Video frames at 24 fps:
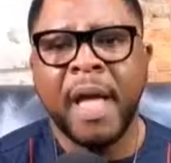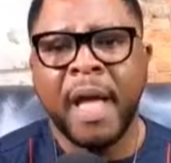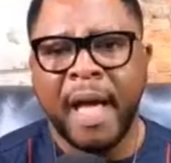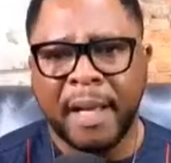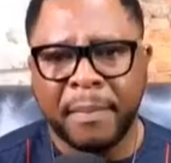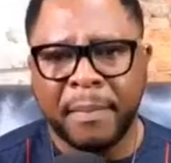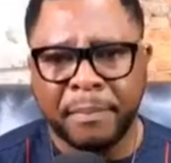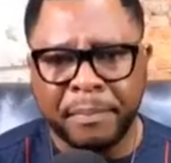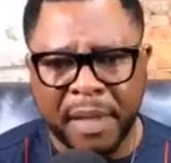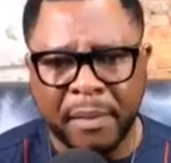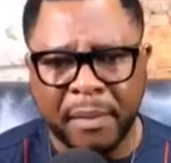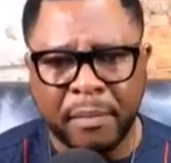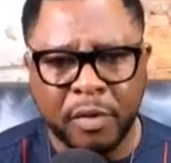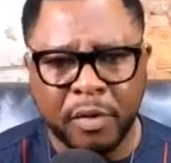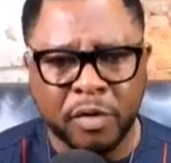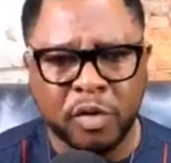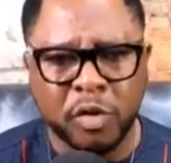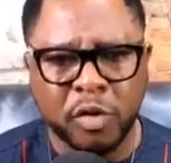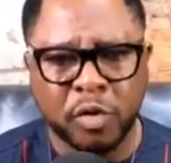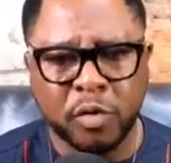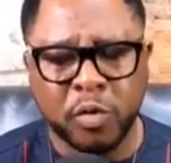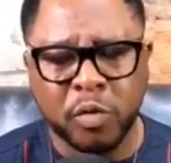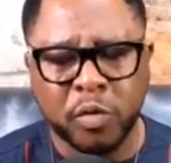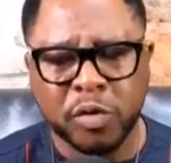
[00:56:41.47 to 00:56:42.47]
and be able
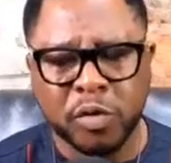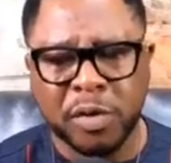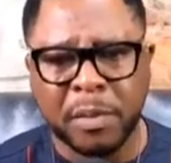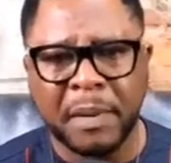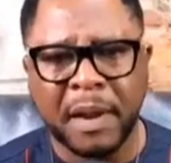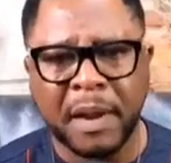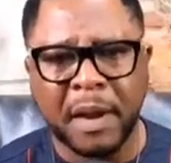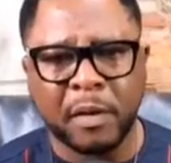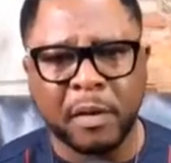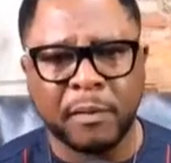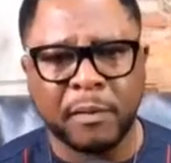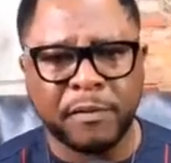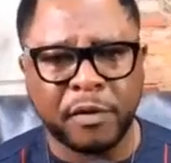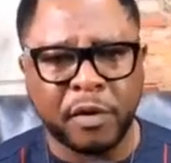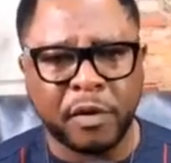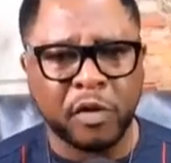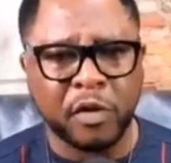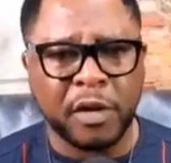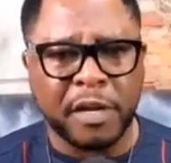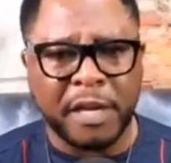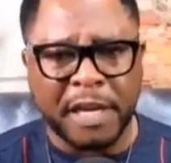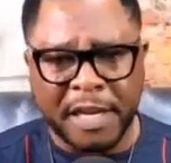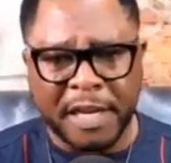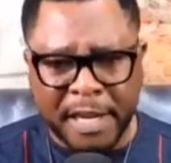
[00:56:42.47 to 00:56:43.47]
to do some kind of,
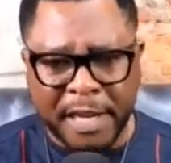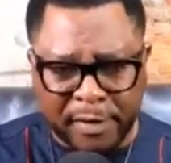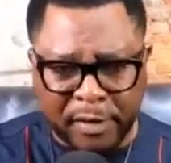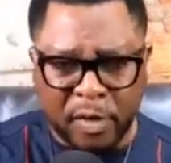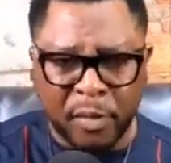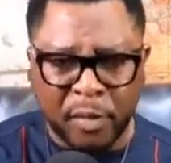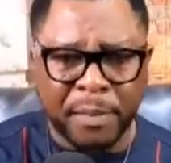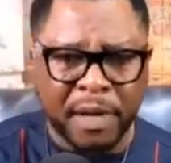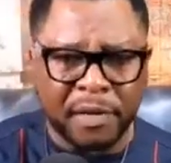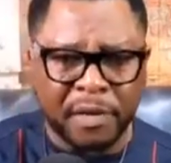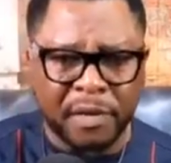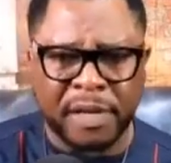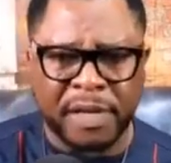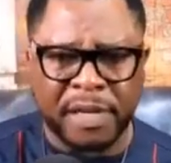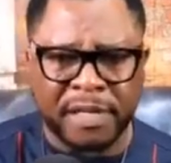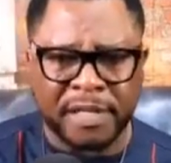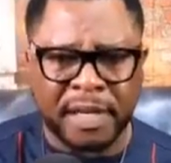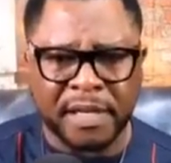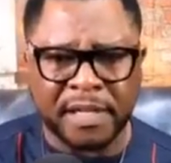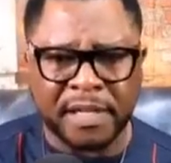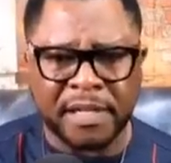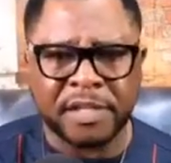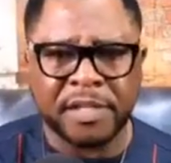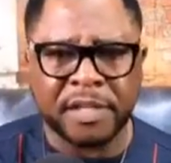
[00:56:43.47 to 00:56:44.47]
either human
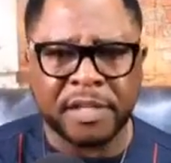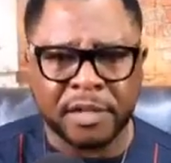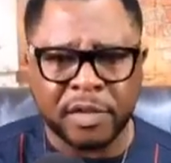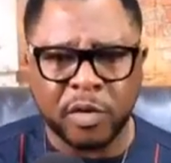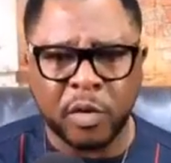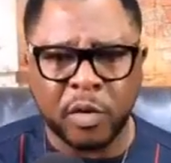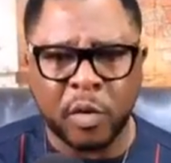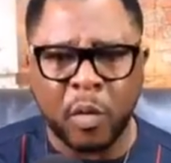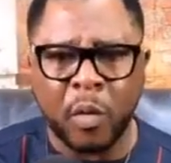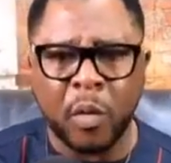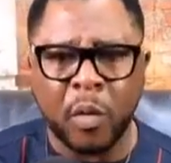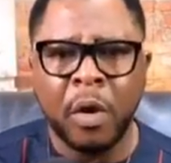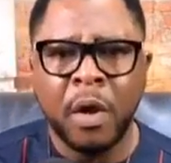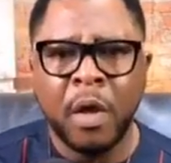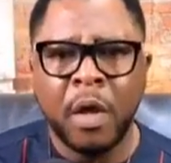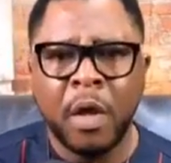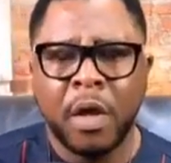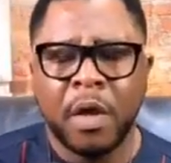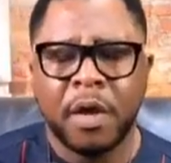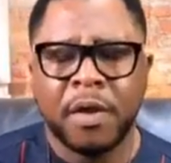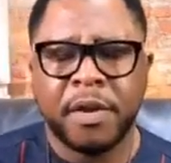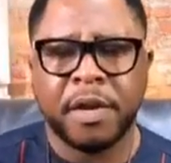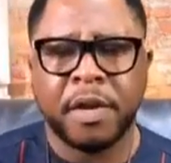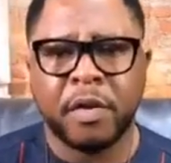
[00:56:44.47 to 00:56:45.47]
intelligence or,
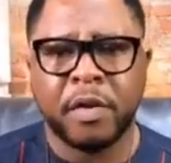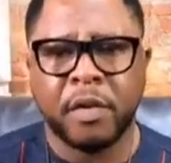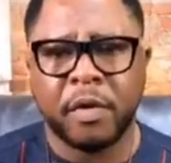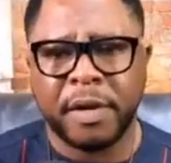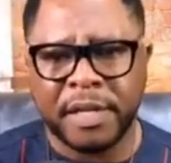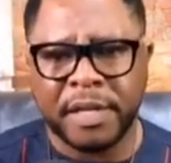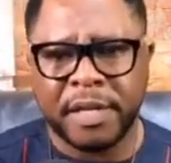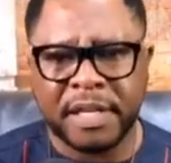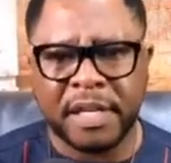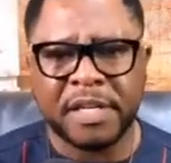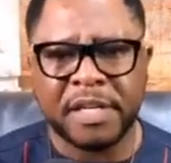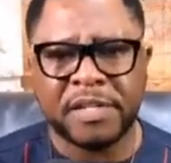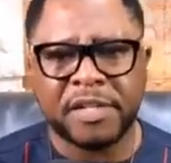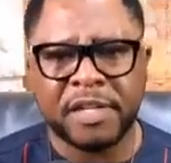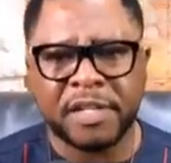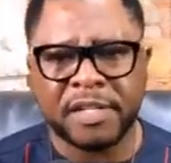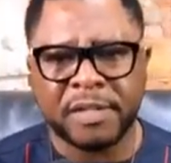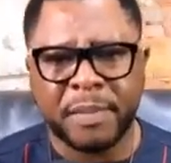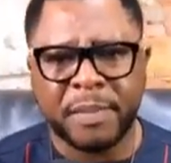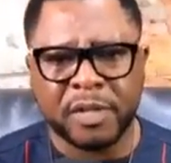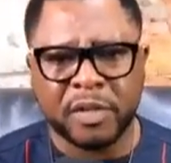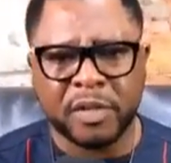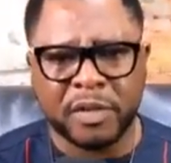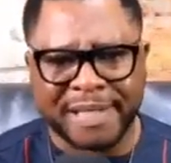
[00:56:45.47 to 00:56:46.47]
intelligence
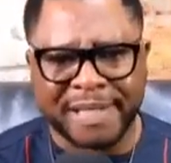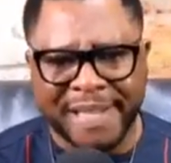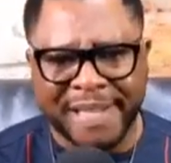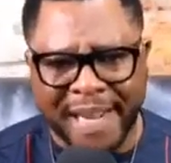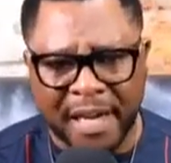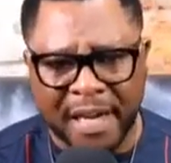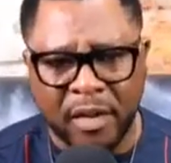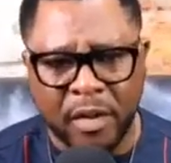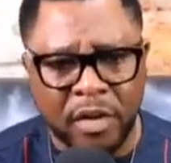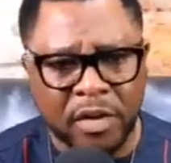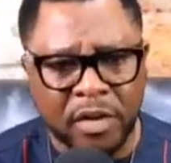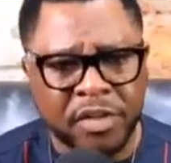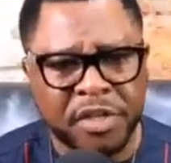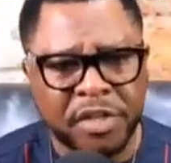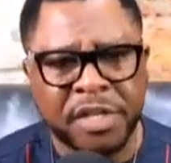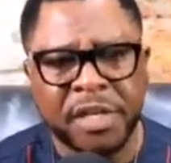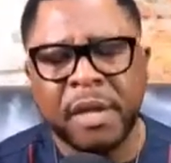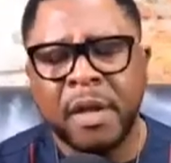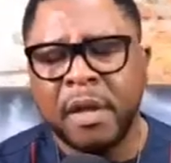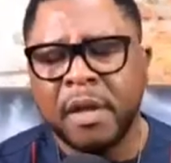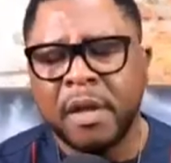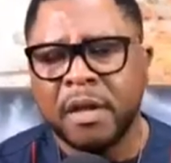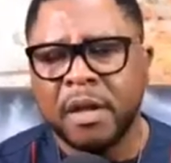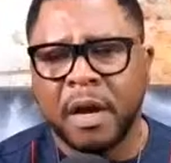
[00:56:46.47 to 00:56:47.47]
based on technology,
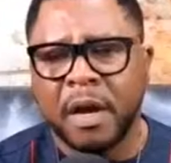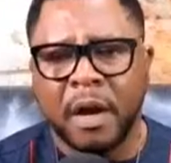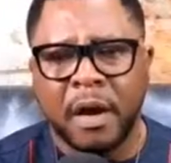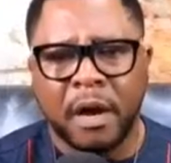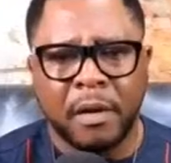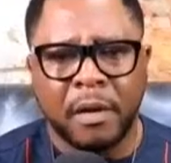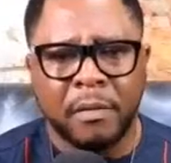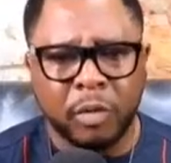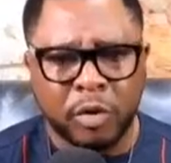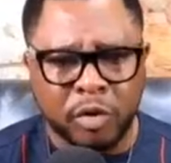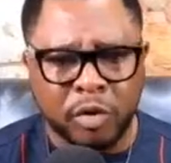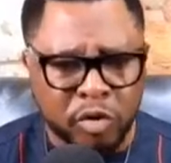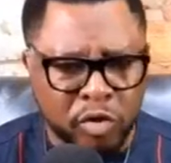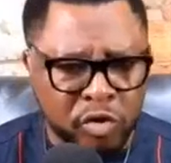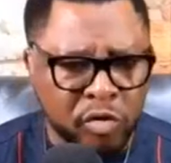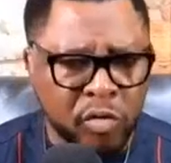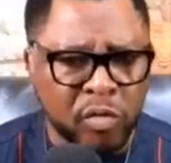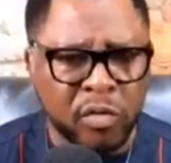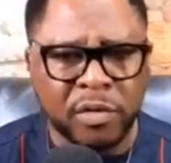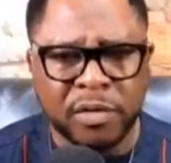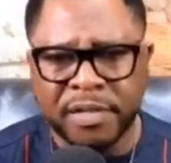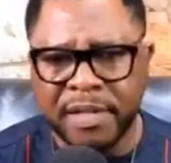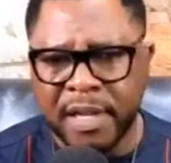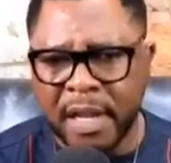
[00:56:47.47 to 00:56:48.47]
with
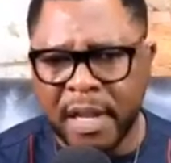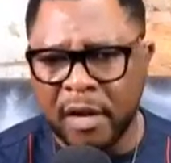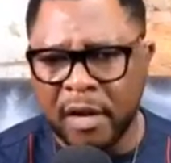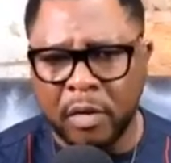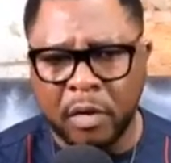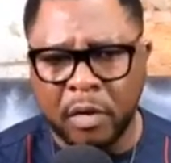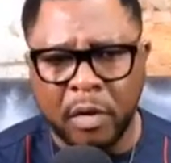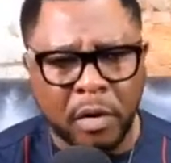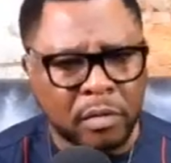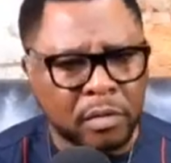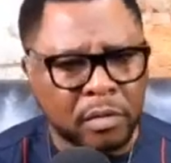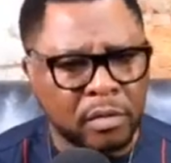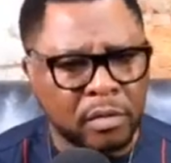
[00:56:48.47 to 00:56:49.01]
drones and God